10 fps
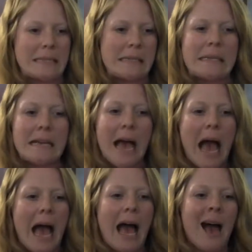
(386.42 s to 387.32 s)

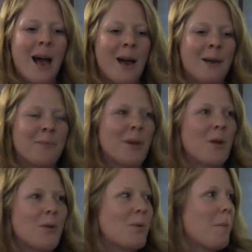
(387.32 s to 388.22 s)
um, but
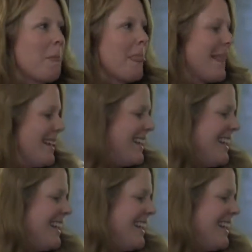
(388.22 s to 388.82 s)
that's okay because